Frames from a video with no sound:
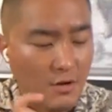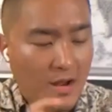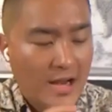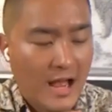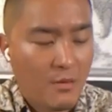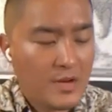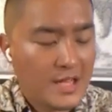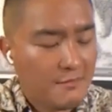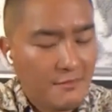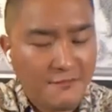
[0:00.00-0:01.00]
all right? I want to
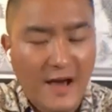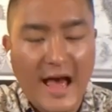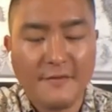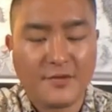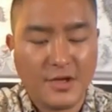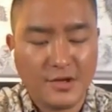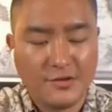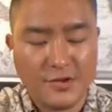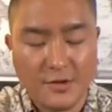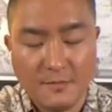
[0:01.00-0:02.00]
give you five
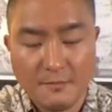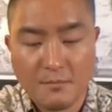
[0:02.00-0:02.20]
keys here.